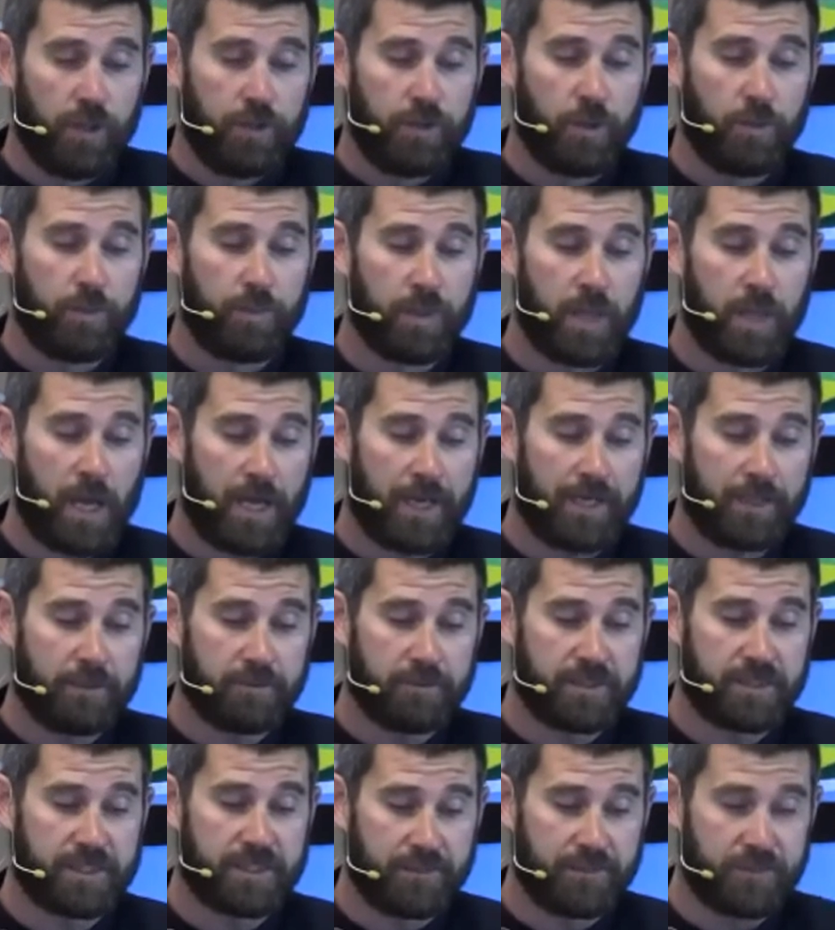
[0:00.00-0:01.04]
The blind
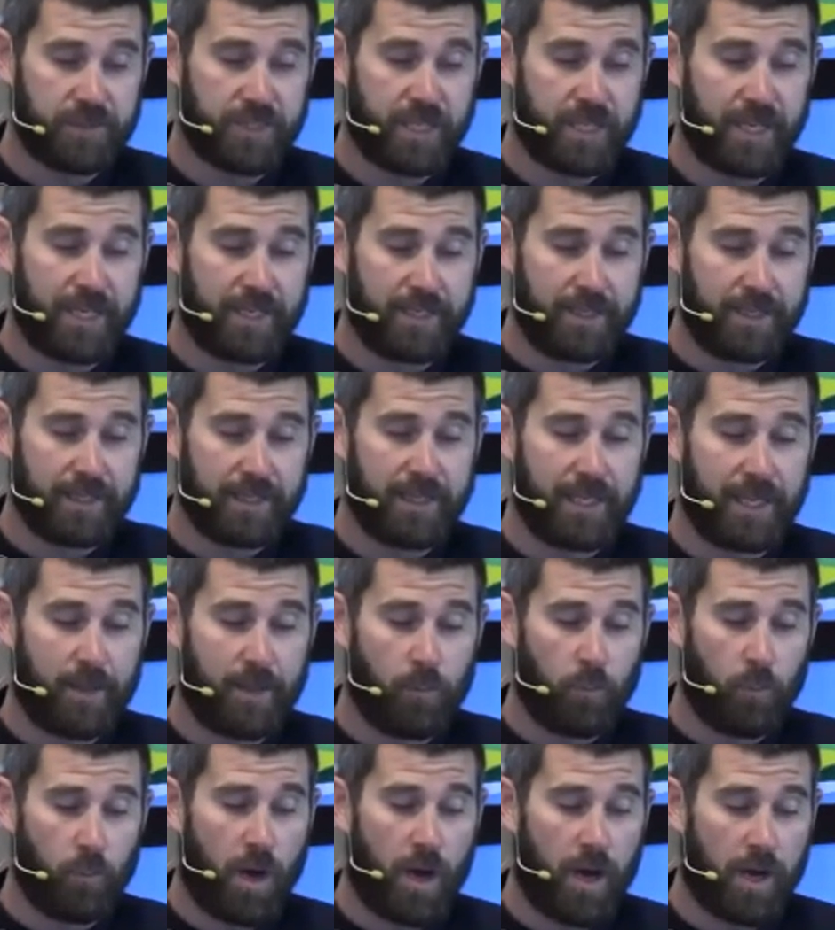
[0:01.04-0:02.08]
receive sight, the
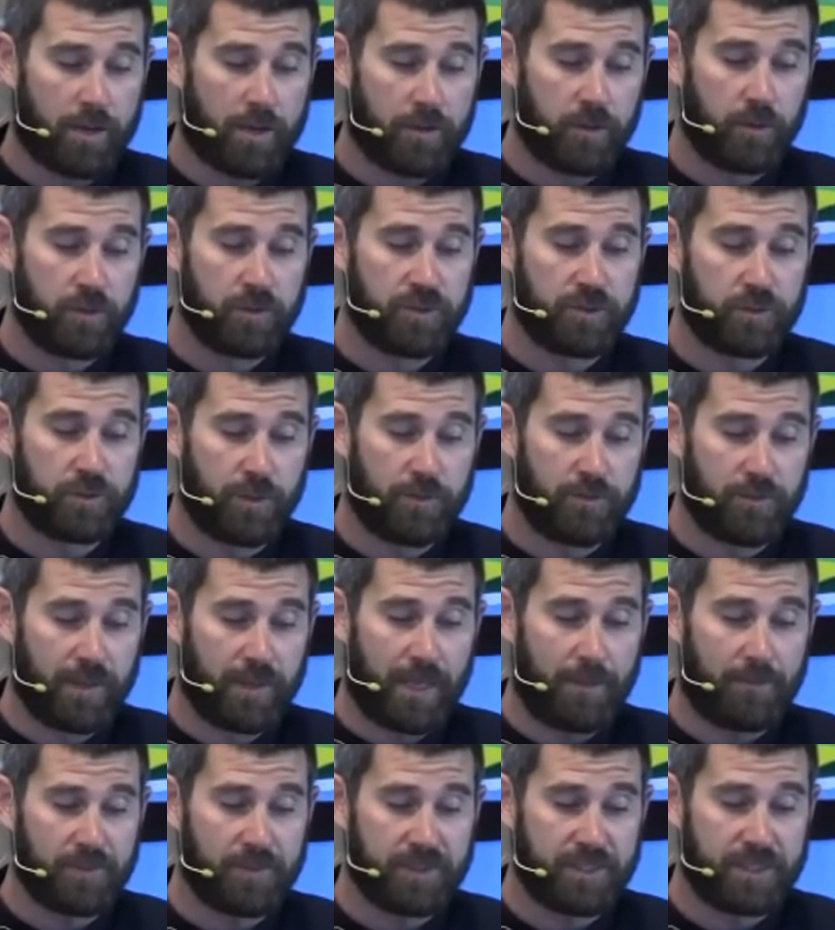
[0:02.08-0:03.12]
lame walk, those who have
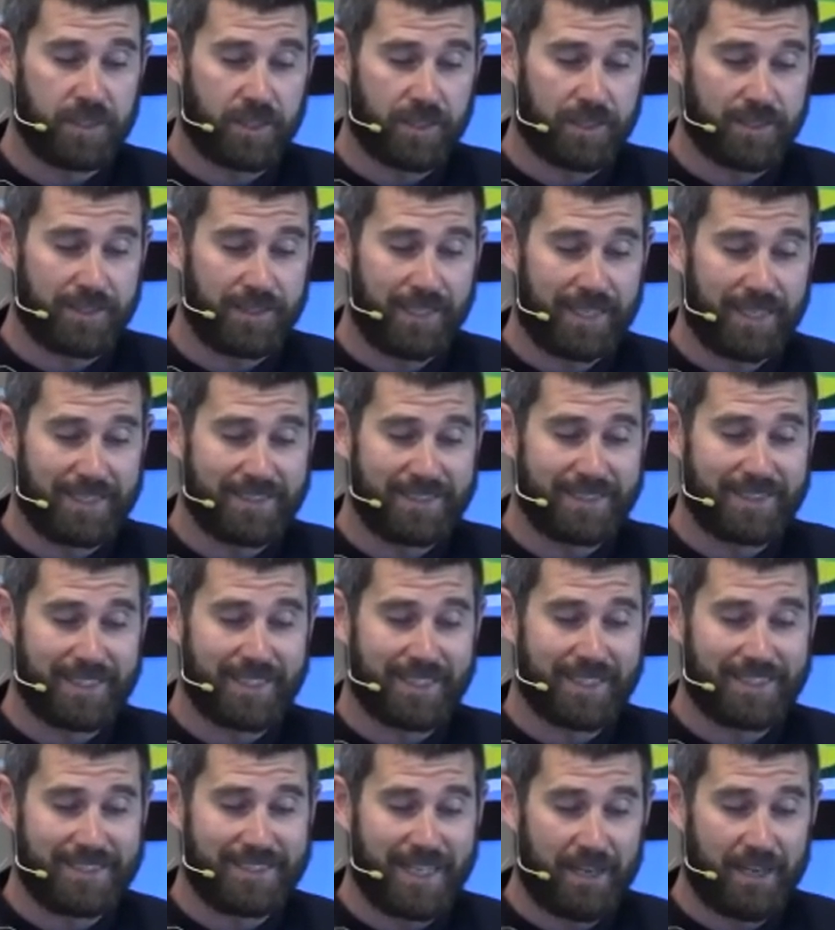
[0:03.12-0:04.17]
leprosy are cleansed,
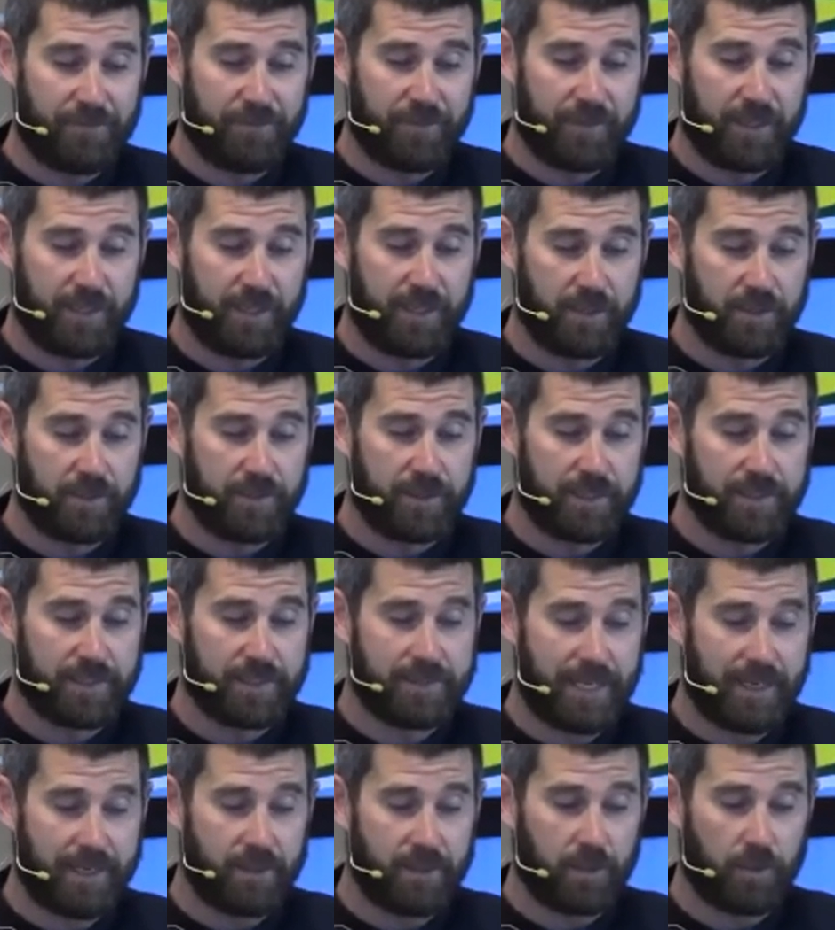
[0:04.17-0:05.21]
the deaf hear, the
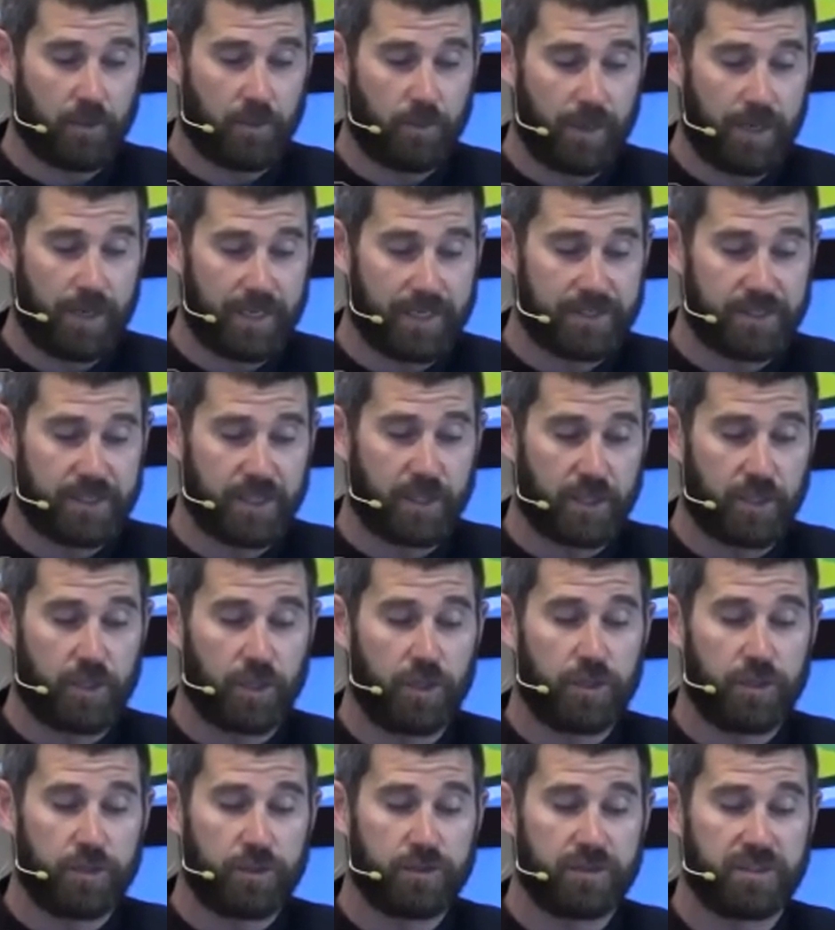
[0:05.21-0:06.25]
dead are raised, and
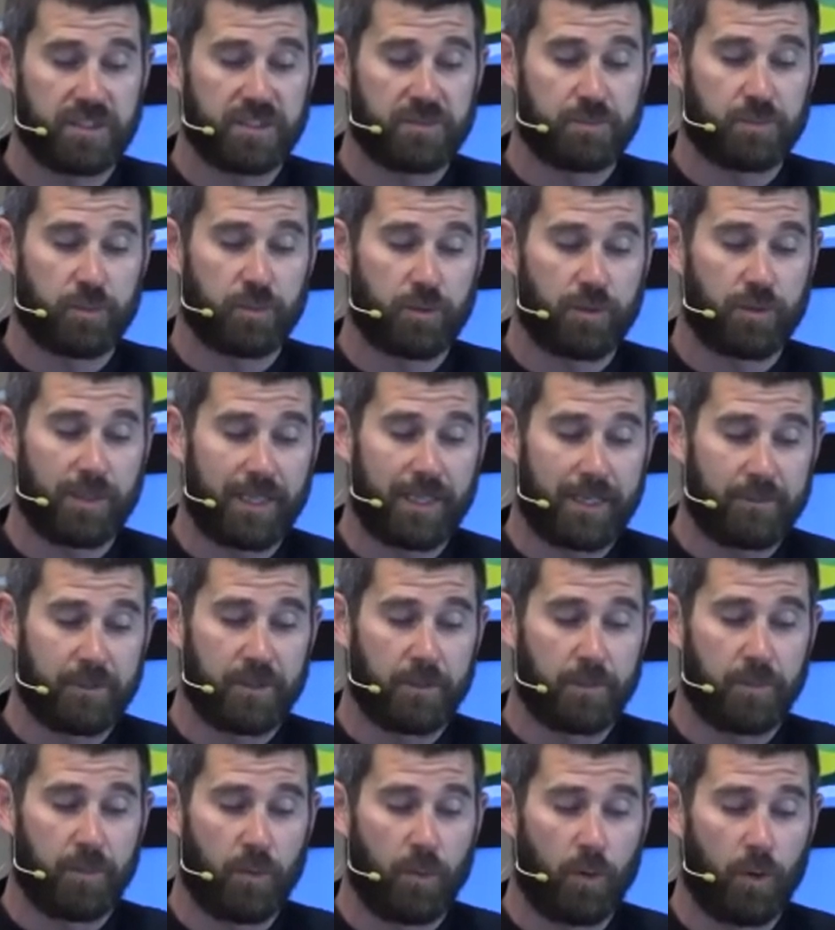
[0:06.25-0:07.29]
good news is proclaimed to
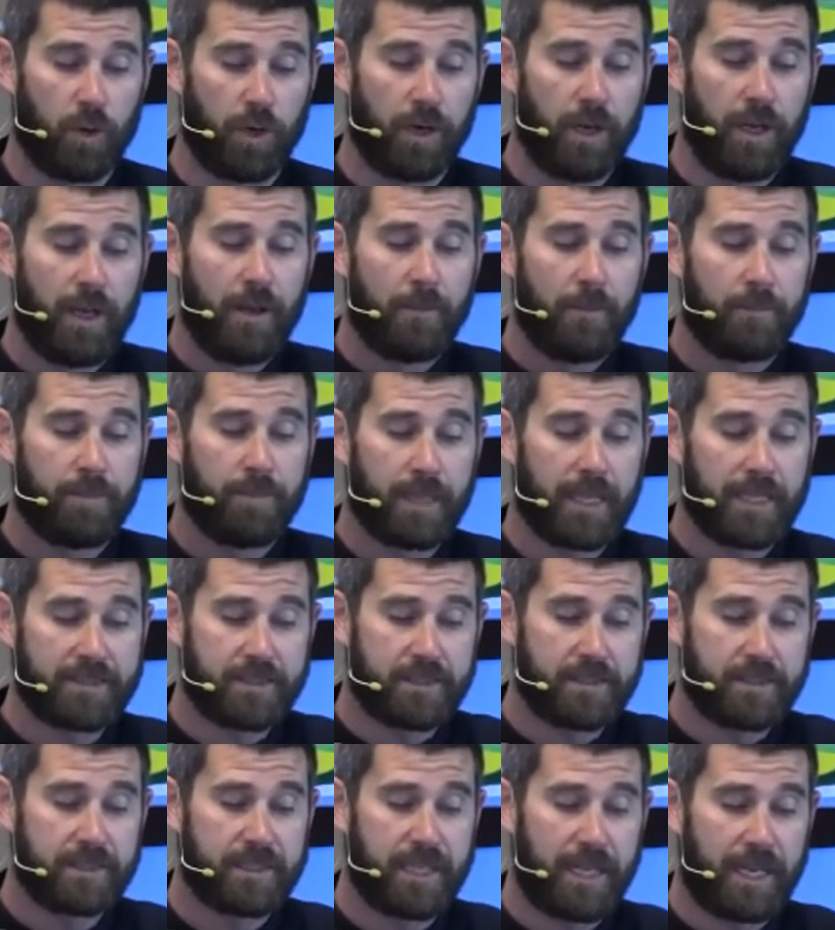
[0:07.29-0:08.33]
the poor.
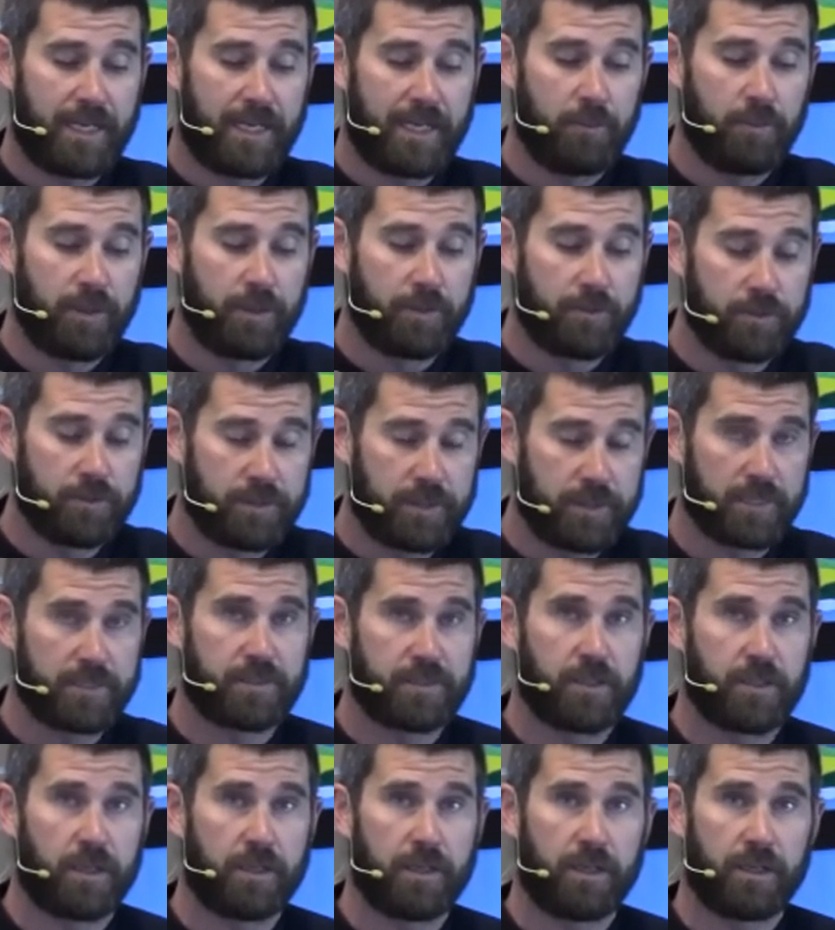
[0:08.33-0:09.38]
Blessed is anyone who
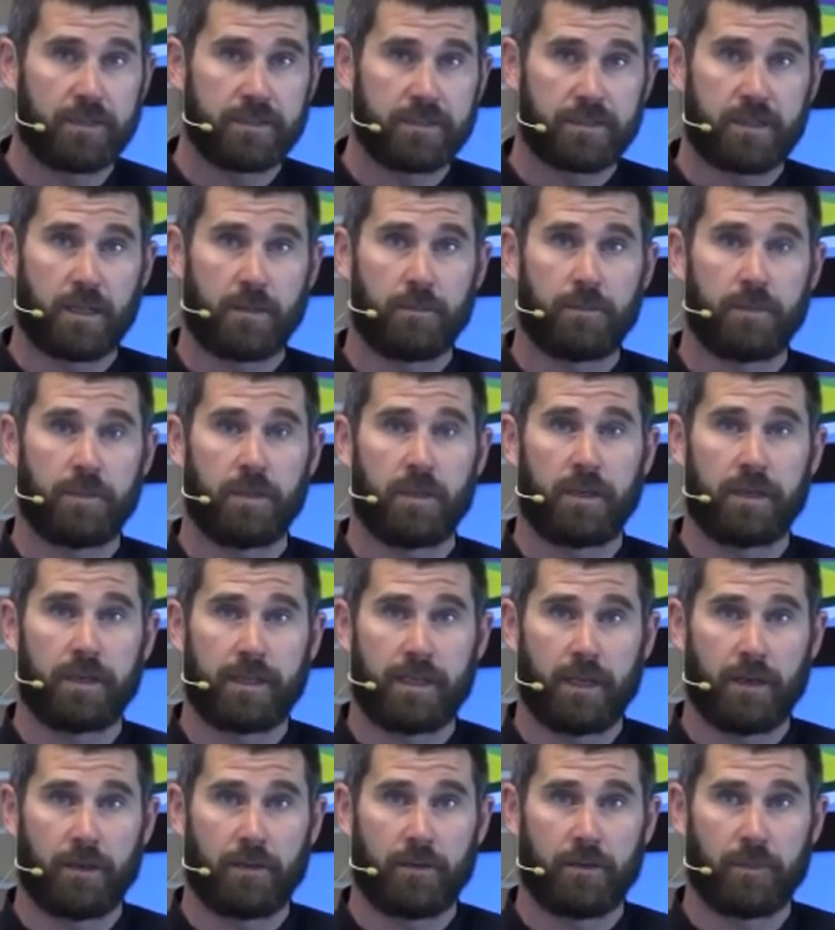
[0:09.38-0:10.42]
does not stumble on
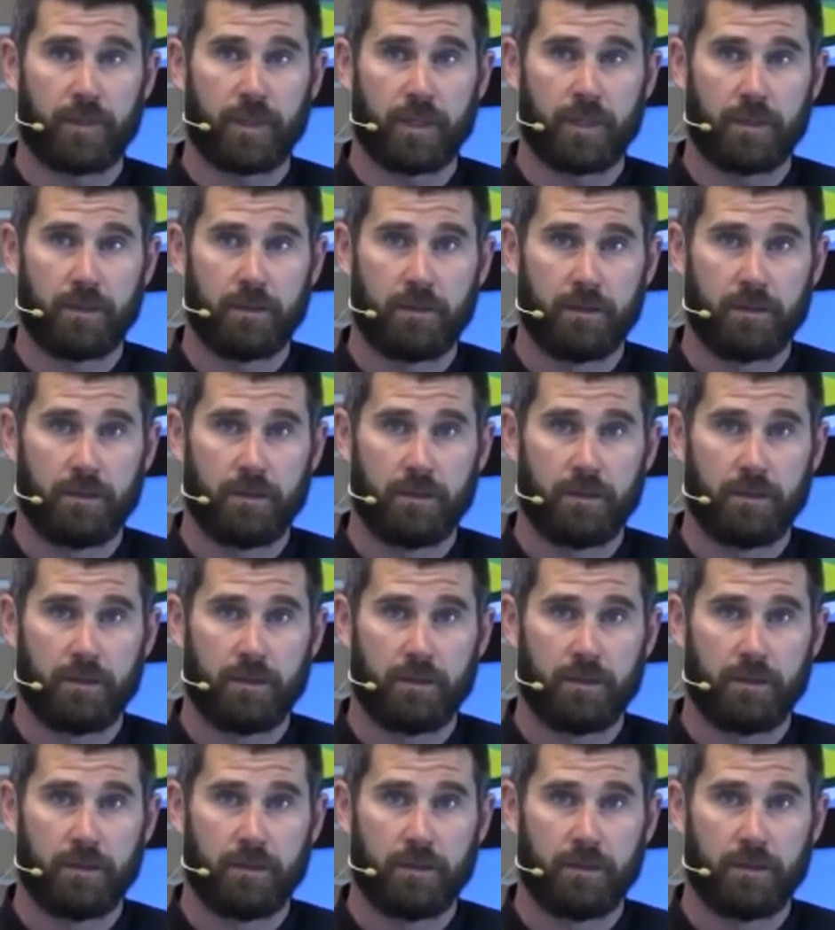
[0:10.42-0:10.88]
account of me.